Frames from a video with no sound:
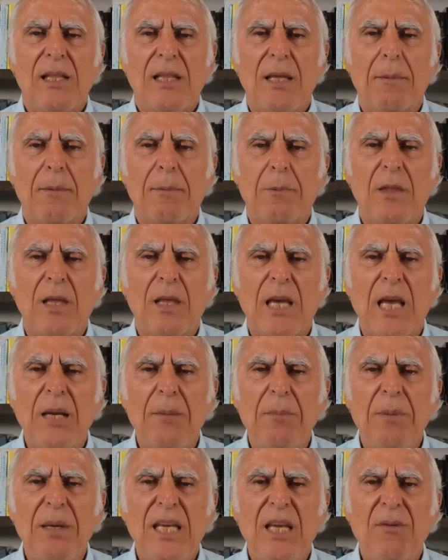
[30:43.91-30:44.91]
they're going
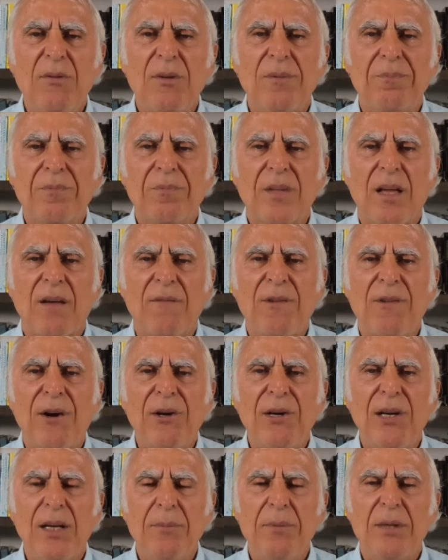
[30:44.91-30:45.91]
to be given a
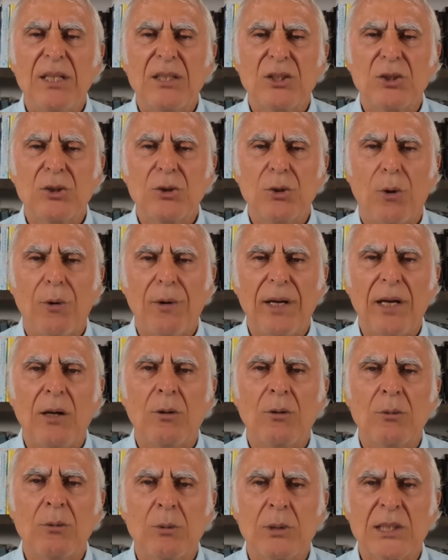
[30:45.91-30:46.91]
very limited story,
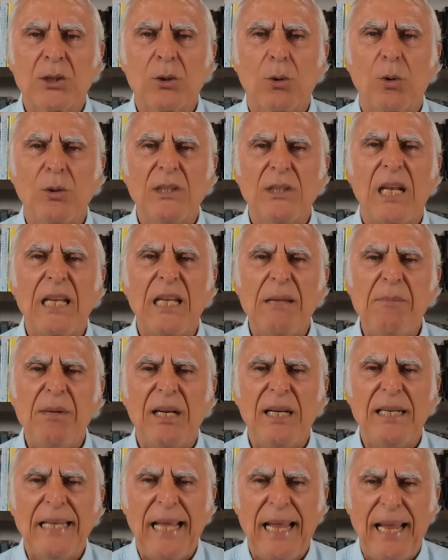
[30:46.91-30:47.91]
or what's called the
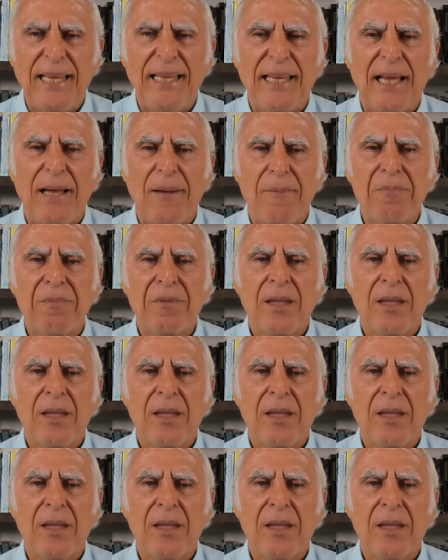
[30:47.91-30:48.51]
limited hangout.